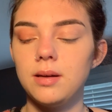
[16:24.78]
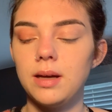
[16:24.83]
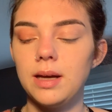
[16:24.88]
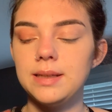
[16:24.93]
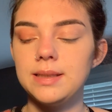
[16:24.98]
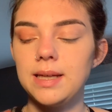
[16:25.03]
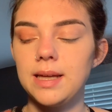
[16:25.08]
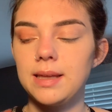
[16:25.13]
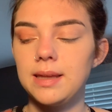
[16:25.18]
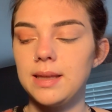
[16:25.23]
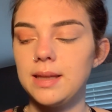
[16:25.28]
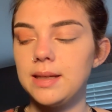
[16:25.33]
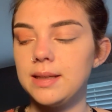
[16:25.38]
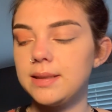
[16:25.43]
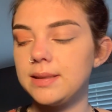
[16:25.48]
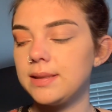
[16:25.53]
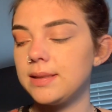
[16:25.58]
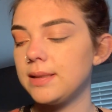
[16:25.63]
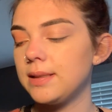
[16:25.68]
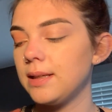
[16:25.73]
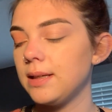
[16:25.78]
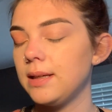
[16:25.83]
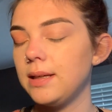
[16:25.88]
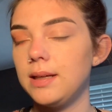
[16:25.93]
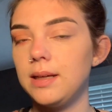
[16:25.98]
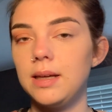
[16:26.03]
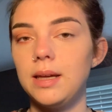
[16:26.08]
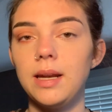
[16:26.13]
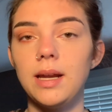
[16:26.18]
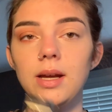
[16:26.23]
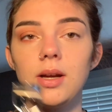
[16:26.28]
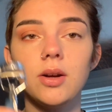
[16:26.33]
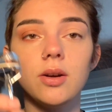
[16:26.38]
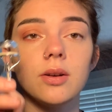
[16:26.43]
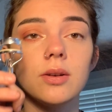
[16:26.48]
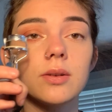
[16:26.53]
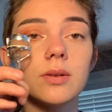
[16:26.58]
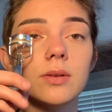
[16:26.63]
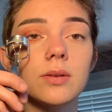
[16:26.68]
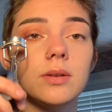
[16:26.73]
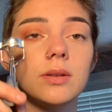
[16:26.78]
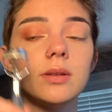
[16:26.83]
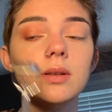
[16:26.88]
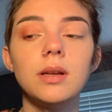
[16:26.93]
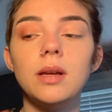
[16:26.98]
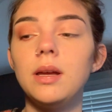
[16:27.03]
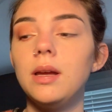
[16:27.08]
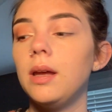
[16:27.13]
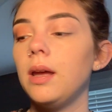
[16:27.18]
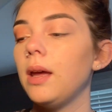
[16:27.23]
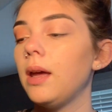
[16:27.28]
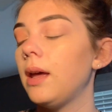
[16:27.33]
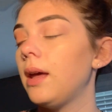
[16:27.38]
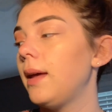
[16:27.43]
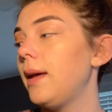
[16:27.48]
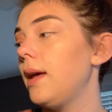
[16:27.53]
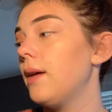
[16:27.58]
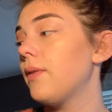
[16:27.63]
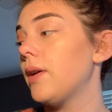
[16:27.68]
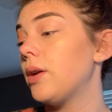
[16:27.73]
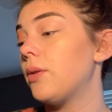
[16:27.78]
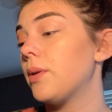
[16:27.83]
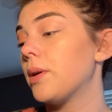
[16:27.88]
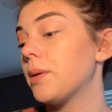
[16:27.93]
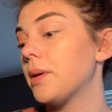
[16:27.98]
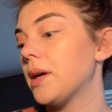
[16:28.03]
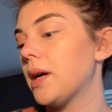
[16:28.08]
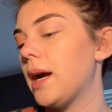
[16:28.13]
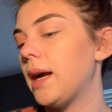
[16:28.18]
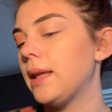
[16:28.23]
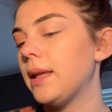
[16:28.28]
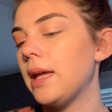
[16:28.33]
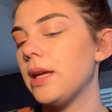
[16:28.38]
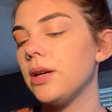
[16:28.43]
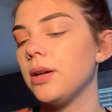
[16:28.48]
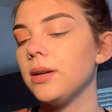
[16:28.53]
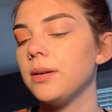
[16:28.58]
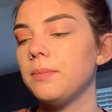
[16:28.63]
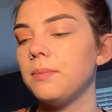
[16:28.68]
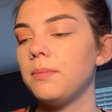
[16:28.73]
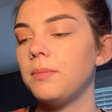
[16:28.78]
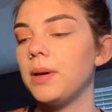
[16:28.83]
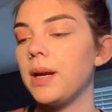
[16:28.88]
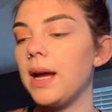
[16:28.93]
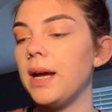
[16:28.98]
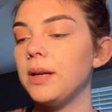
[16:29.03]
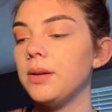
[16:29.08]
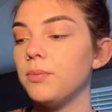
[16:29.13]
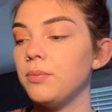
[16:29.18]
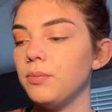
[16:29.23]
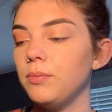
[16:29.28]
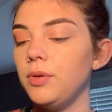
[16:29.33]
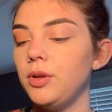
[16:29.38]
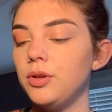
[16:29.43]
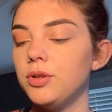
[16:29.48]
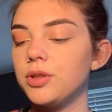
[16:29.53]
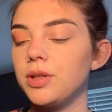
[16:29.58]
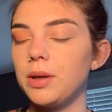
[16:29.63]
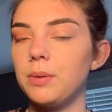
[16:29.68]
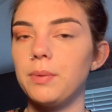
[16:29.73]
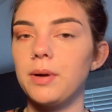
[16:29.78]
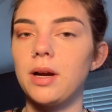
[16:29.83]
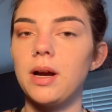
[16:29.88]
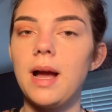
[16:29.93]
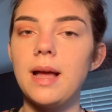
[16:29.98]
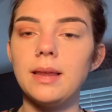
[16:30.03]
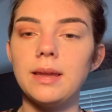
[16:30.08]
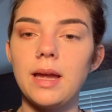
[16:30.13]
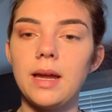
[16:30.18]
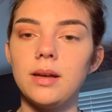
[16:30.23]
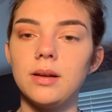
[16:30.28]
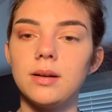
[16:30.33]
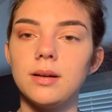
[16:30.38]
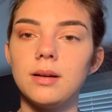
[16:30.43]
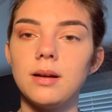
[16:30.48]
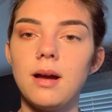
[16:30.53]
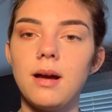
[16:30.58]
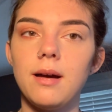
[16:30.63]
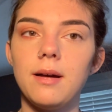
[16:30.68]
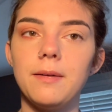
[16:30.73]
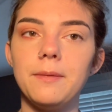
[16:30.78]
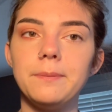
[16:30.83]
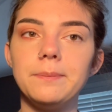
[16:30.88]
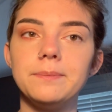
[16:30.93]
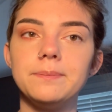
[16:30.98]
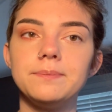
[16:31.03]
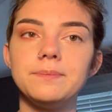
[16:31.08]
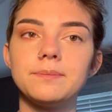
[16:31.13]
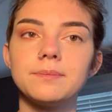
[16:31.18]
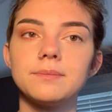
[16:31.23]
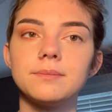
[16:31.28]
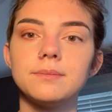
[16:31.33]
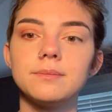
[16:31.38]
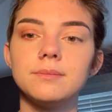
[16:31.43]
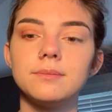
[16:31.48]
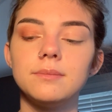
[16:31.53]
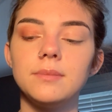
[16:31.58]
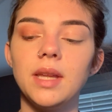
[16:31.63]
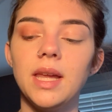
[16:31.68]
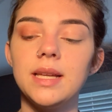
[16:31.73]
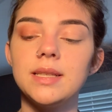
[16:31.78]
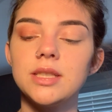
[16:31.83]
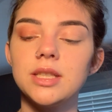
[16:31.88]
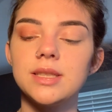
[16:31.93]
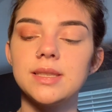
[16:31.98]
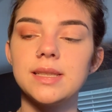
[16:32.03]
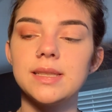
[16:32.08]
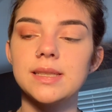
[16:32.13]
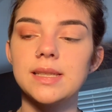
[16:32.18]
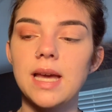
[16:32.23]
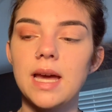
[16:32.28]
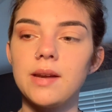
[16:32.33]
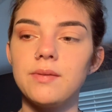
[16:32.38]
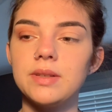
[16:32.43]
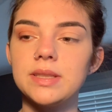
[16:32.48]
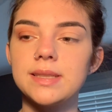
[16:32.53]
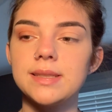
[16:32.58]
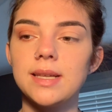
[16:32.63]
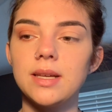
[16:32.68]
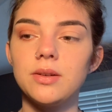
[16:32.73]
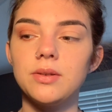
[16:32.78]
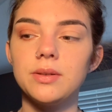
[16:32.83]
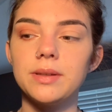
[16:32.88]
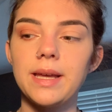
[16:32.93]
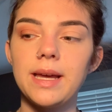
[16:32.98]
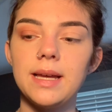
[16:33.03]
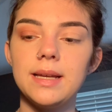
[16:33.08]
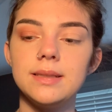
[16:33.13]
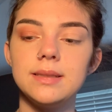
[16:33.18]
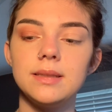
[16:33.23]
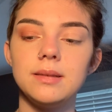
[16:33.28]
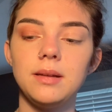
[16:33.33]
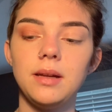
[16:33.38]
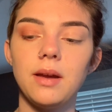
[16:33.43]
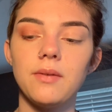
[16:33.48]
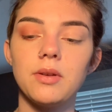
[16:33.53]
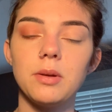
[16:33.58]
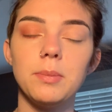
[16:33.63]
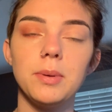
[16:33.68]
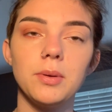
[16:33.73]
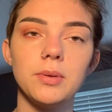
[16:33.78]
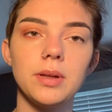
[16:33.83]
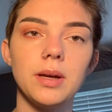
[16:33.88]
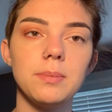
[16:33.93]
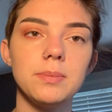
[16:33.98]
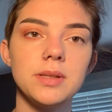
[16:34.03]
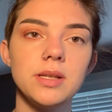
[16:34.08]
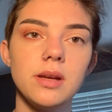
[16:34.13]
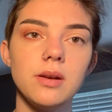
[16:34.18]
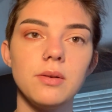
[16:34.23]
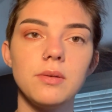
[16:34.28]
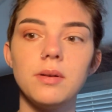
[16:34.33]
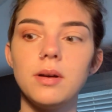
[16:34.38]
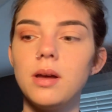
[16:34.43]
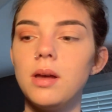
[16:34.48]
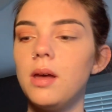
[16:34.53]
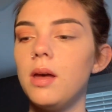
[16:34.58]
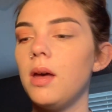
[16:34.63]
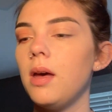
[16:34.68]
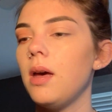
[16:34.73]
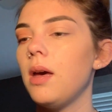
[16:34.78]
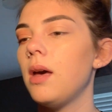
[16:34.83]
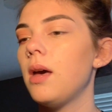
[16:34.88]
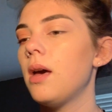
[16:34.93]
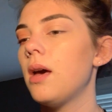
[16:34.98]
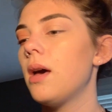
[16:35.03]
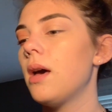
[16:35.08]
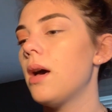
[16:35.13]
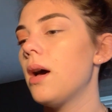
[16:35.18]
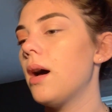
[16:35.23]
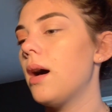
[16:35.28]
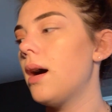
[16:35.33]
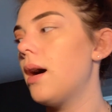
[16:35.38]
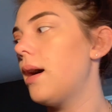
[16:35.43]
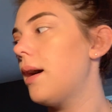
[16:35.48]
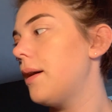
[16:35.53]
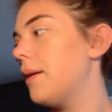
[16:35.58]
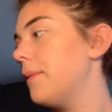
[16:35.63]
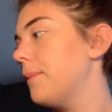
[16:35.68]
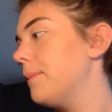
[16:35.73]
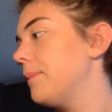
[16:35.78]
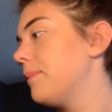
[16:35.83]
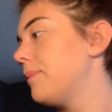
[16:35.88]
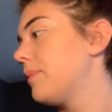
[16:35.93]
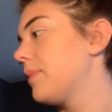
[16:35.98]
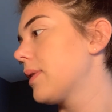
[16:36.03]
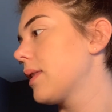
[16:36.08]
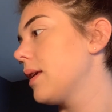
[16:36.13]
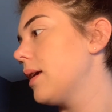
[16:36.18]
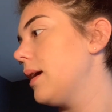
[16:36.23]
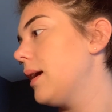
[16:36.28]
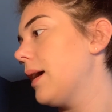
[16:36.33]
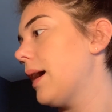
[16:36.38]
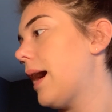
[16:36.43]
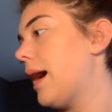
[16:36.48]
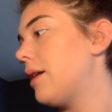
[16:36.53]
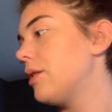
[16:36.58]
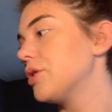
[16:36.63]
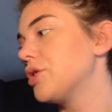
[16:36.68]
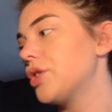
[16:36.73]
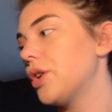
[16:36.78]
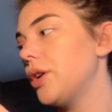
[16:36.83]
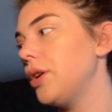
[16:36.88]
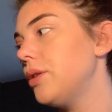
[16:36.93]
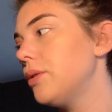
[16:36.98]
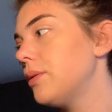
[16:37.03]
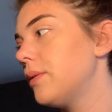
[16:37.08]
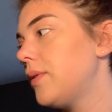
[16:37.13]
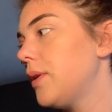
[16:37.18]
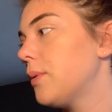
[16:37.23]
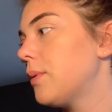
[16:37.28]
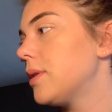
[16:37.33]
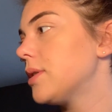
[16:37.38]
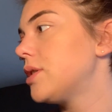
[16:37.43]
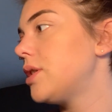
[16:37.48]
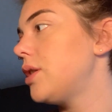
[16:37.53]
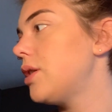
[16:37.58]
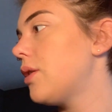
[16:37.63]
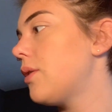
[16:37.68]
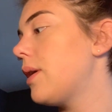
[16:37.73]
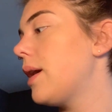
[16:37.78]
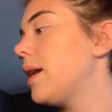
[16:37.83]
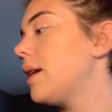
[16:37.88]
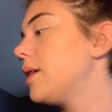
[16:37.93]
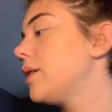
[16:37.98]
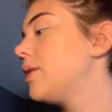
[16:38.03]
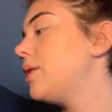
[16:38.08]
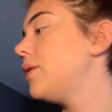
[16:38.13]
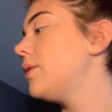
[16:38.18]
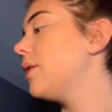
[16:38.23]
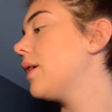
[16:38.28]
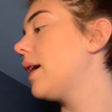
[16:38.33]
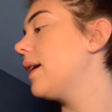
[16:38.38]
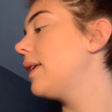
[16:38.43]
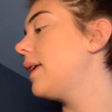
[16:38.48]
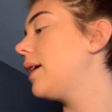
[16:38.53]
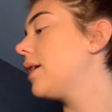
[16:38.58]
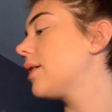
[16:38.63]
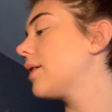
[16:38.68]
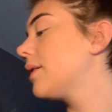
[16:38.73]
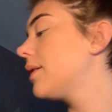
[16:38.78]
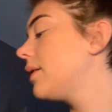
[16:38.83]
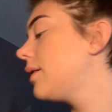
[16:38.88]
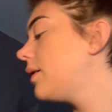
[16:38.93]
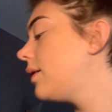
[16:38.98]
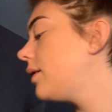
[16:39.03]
I take this and I curl if I don't want to wear eyeliner, but I usually wear eyeliner. It just is kind of a skill that you have to build up to. I'll show you if you want to know how to do your eyeliner.